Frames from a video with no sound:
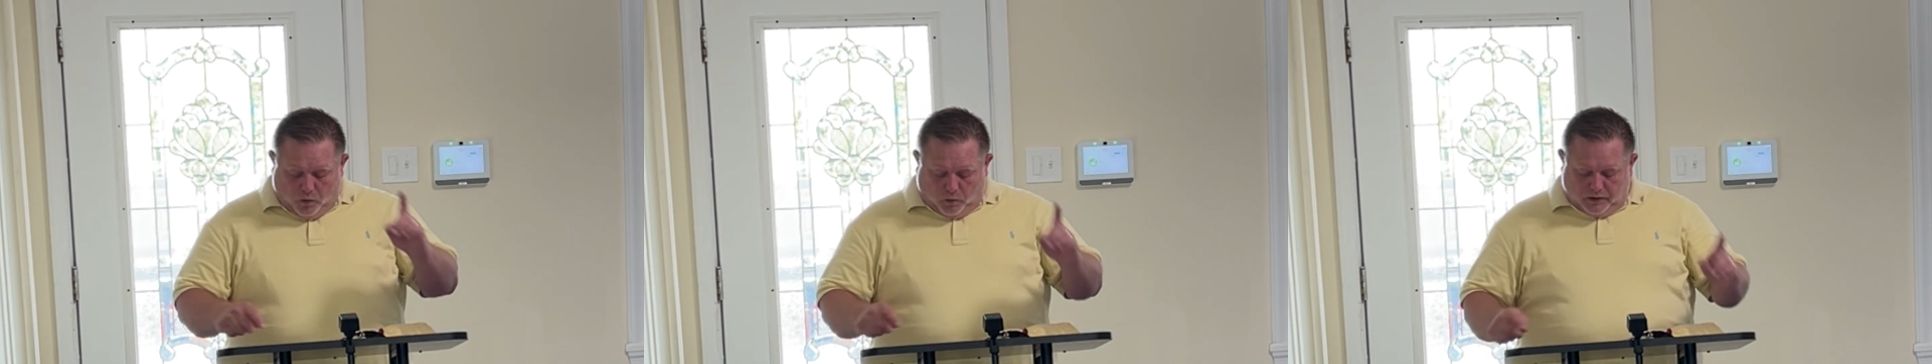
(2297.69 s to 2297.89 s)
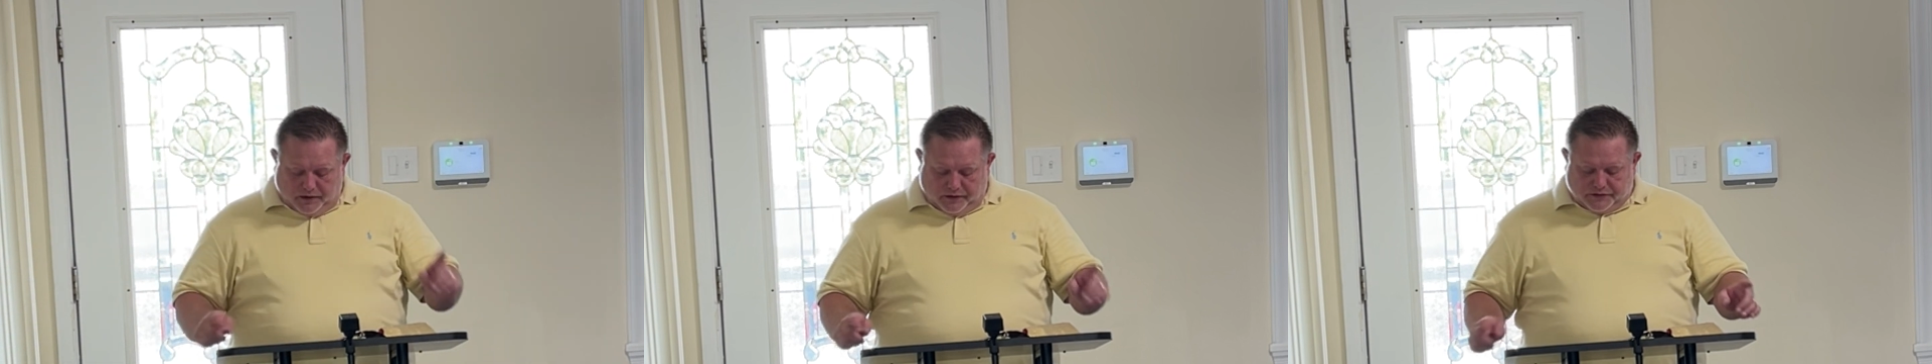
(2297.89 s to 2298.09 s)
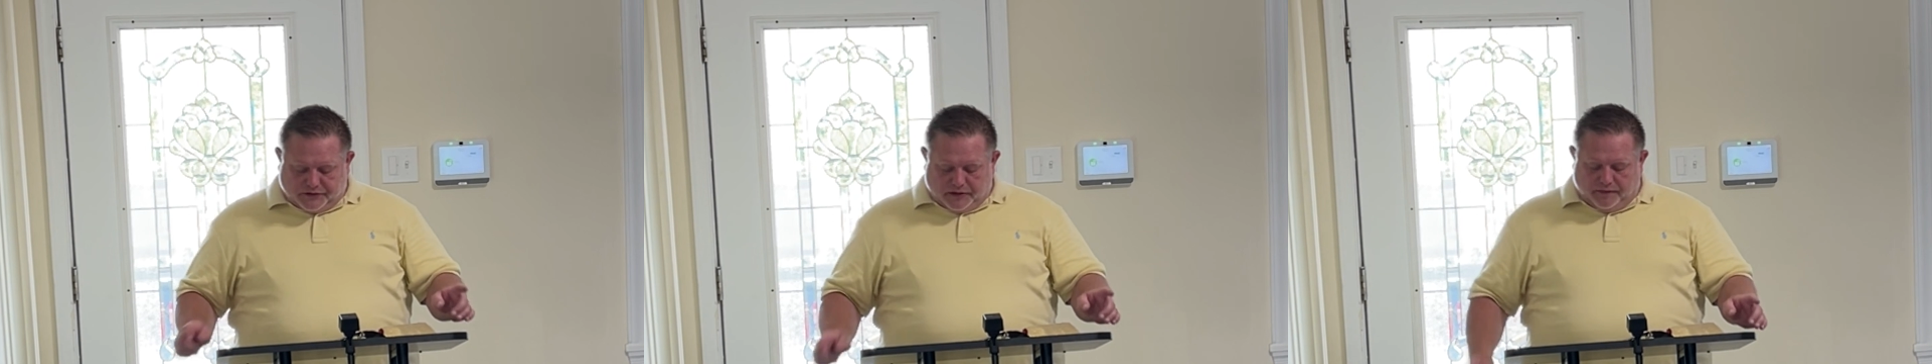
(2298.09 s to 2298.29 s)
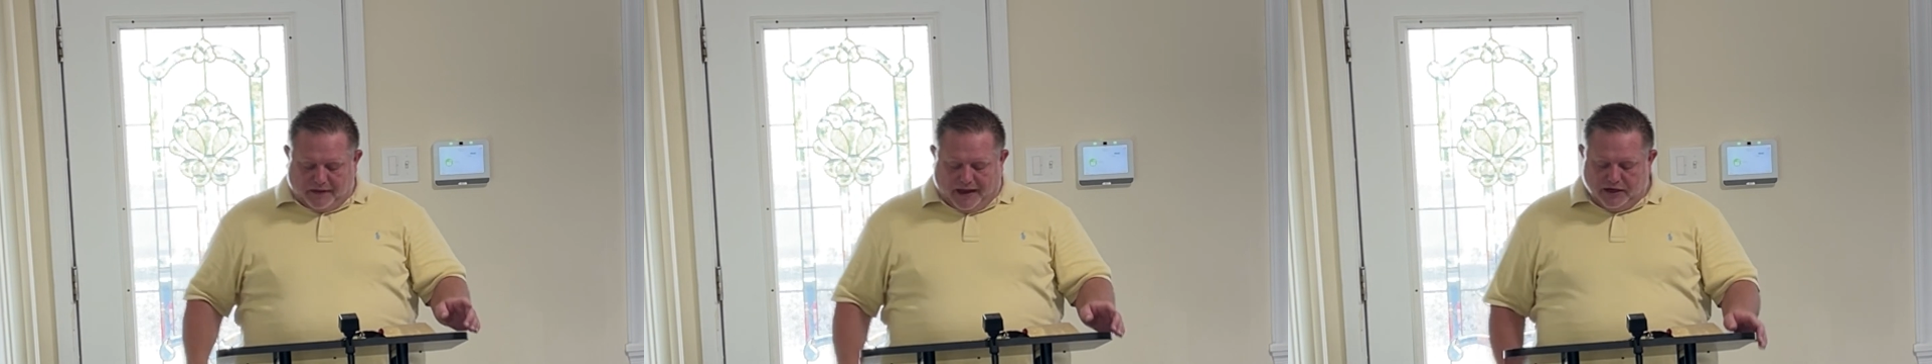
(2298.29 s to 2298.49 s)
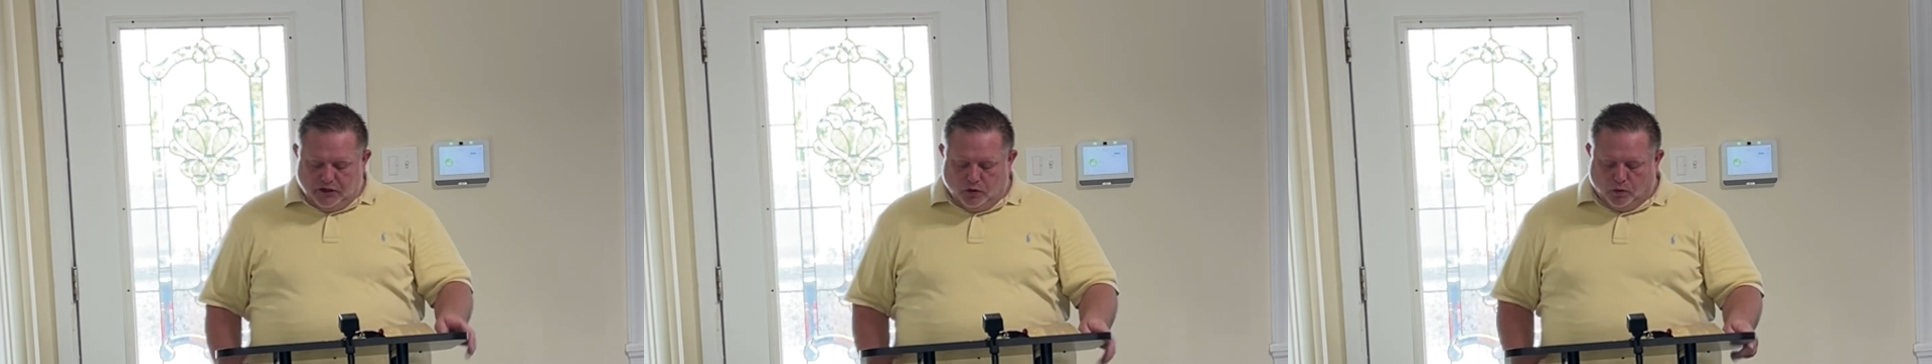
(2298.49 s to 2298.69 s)
was
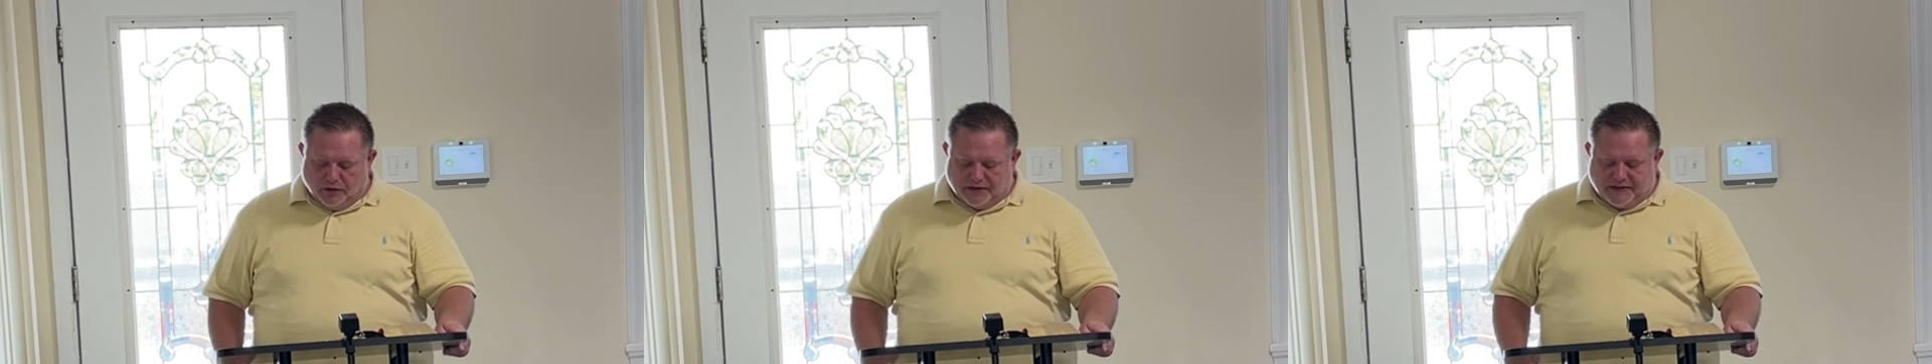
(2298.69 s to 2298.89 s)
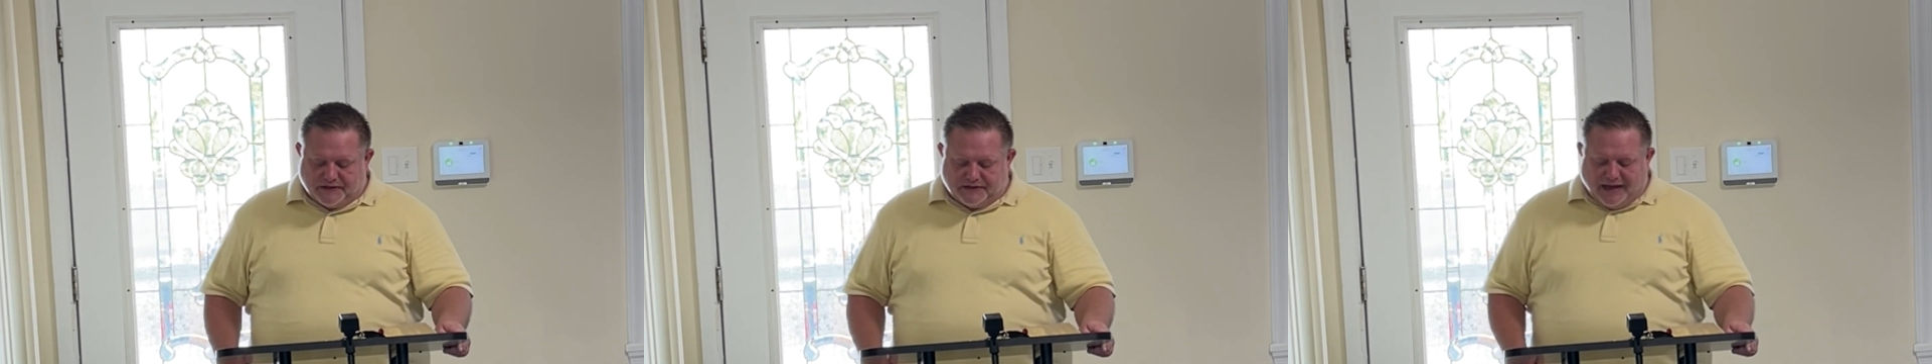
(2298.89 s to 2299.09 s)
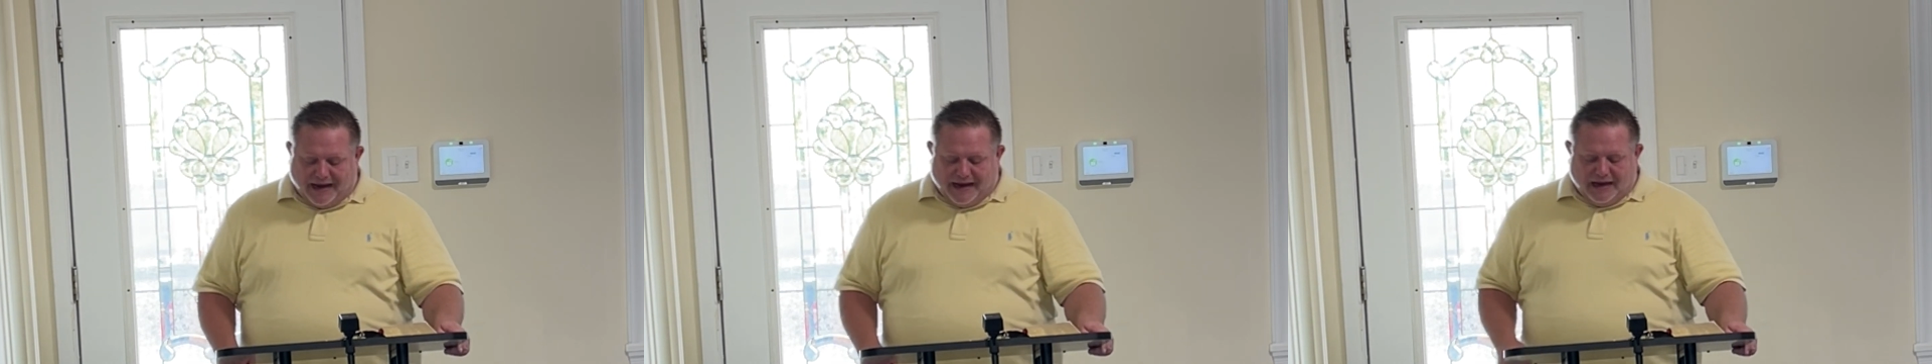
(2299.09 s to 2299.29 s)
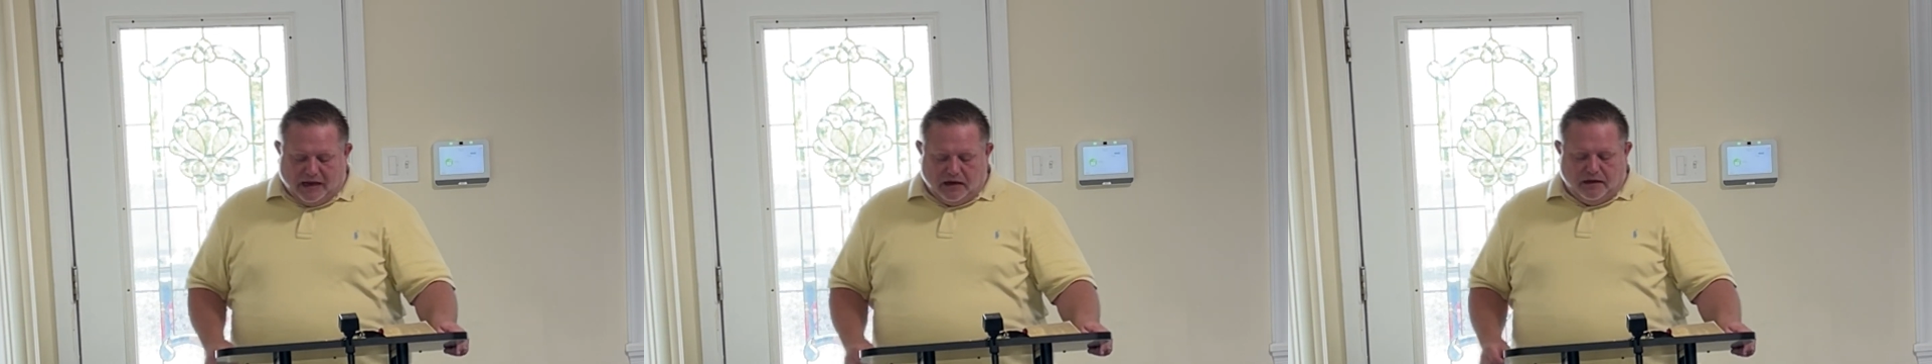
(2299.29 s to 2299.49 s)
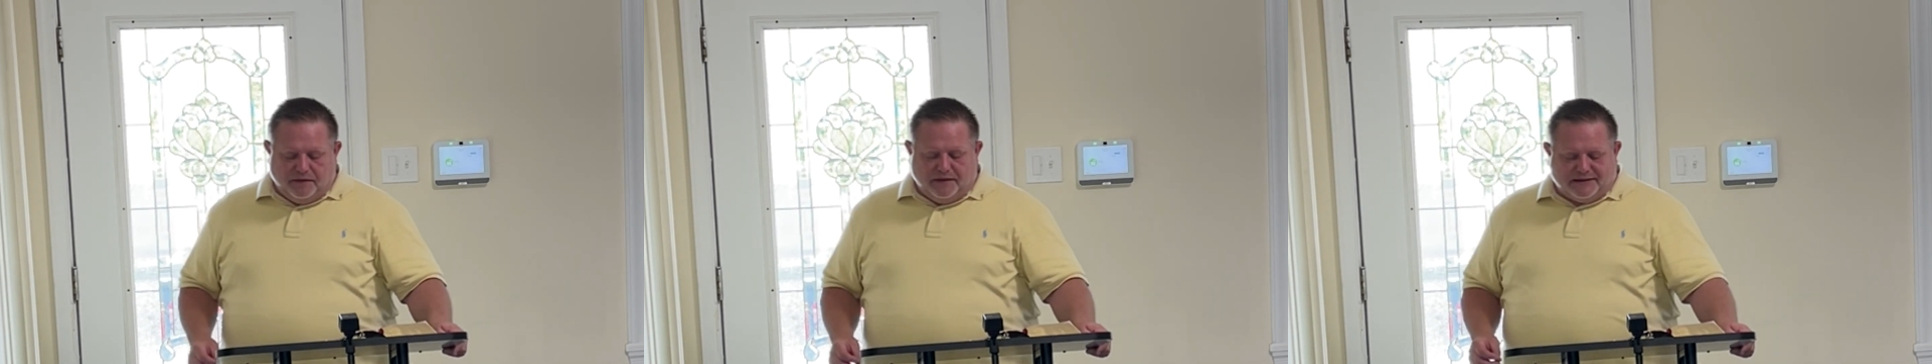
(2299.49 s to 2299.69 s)
that you would
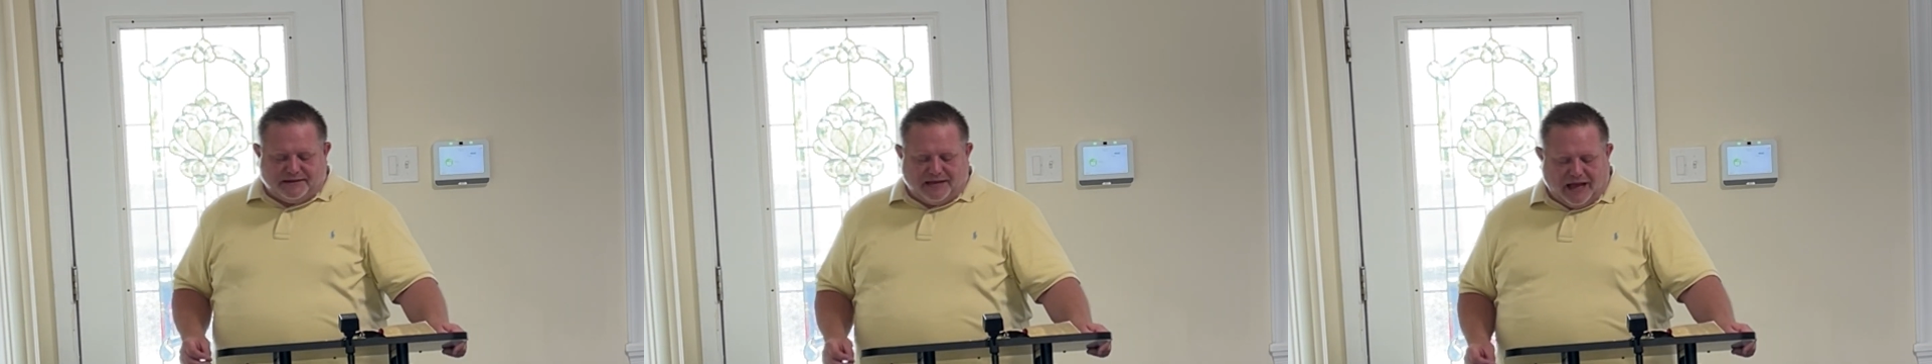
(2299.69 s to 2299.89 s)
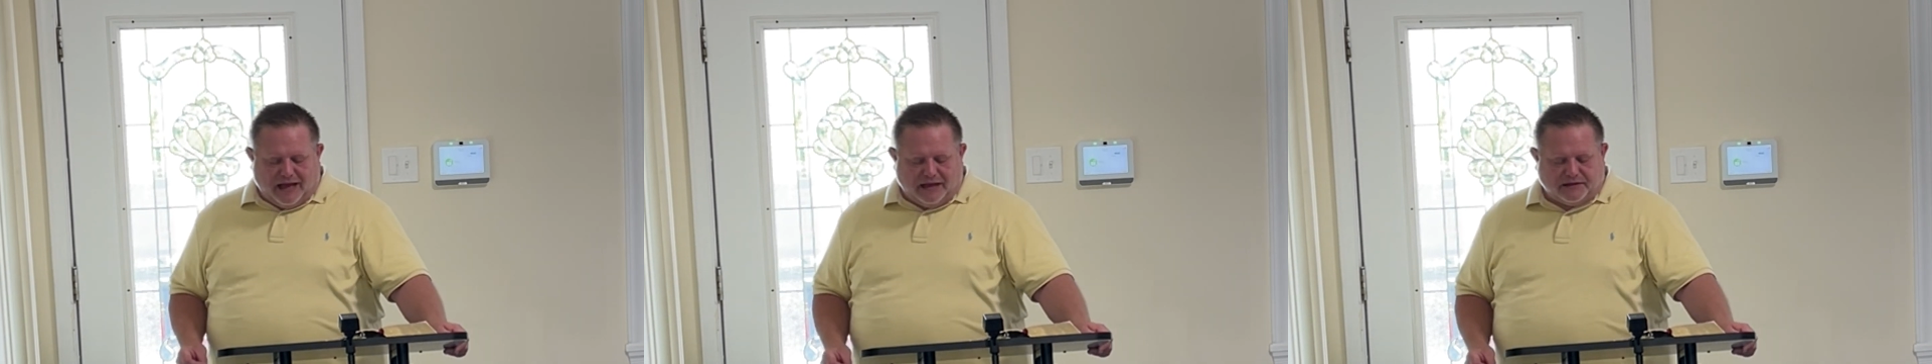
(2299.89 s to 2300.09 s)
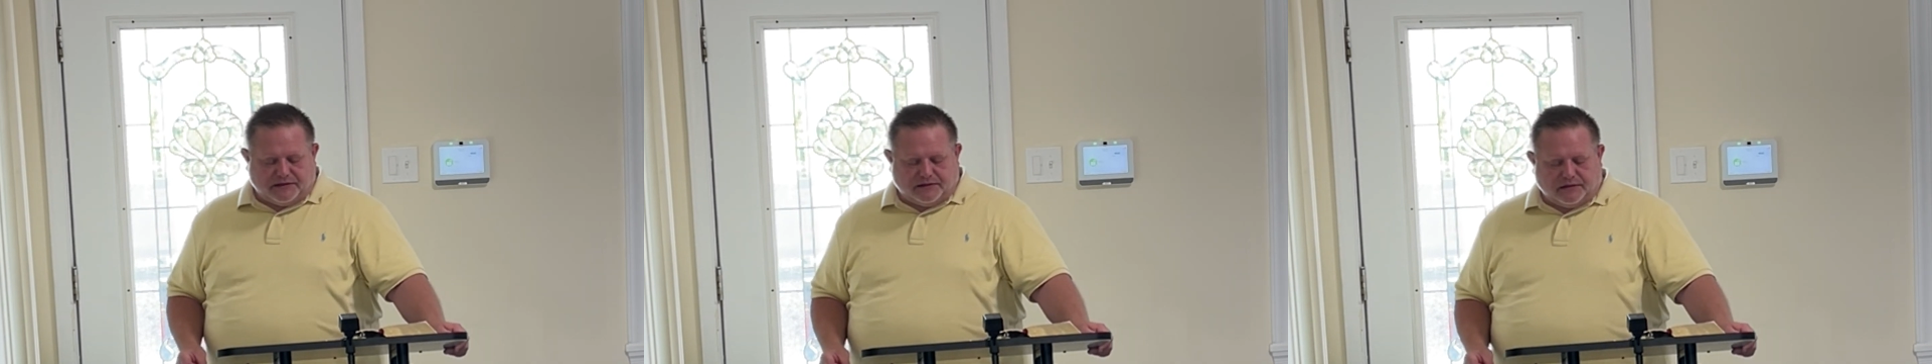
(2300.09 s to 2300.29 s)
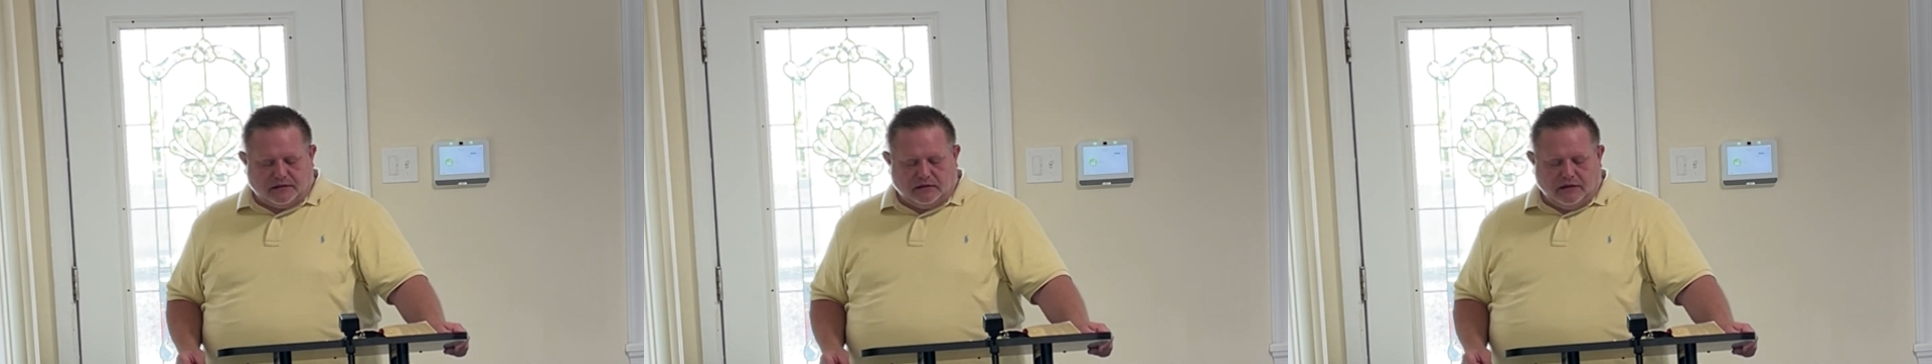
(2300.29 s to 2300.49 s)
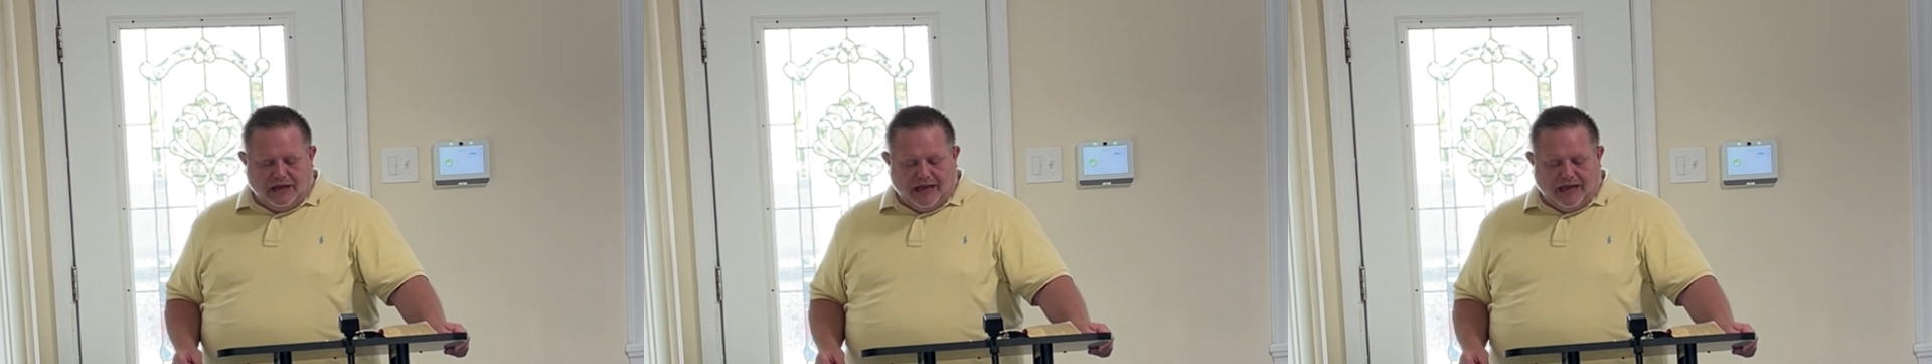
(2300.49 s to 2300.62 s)
stand the test